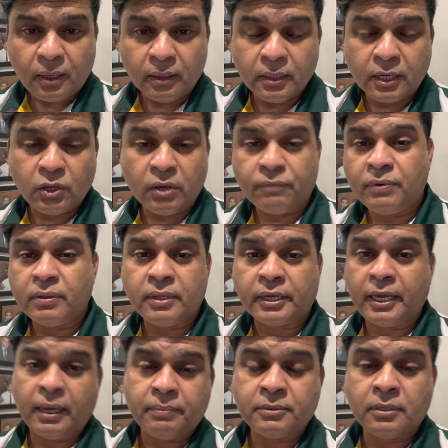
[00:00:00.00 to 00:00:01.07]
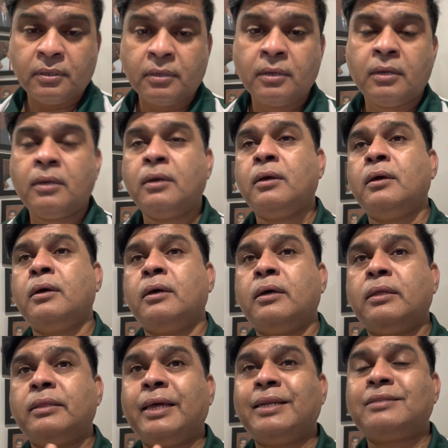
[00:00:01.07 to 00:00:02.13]
that you have done the KAPs.
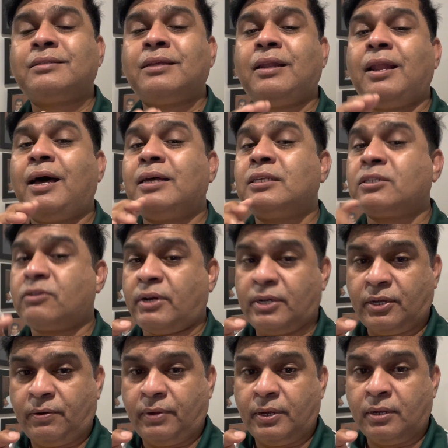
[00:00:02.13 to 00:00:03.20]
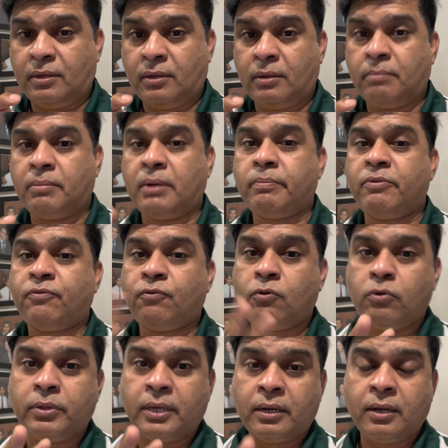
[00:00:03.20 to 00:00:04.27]
That's the last criteria. But
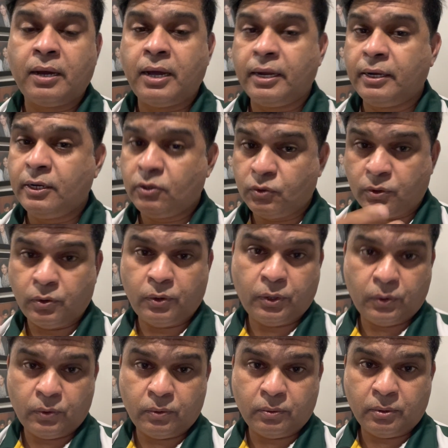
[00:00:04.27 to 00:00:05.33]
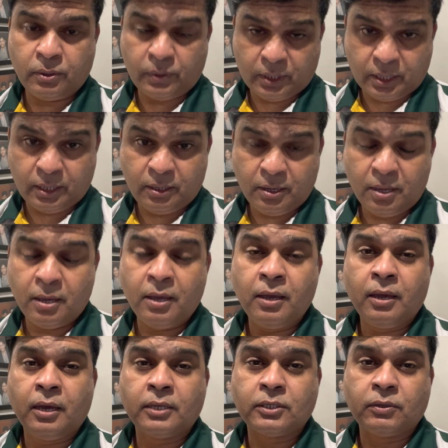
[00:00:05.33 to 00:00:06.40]
before that, I need to know you, okay?
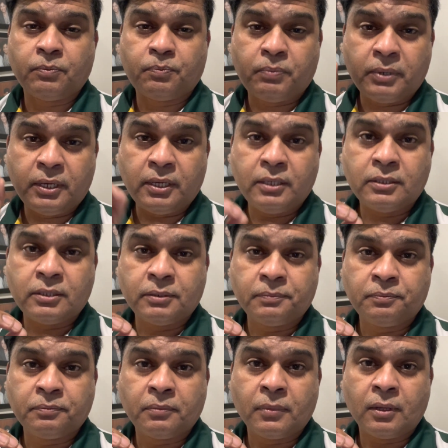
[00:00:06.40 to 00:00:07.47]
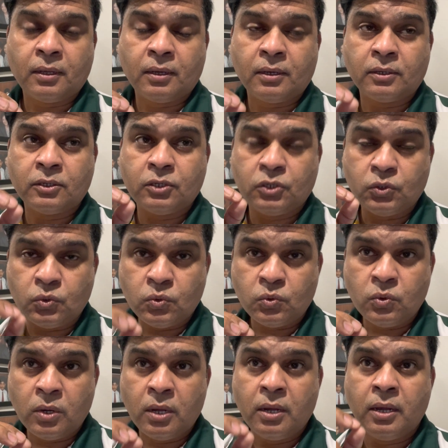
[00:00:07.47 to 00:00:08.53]
So please do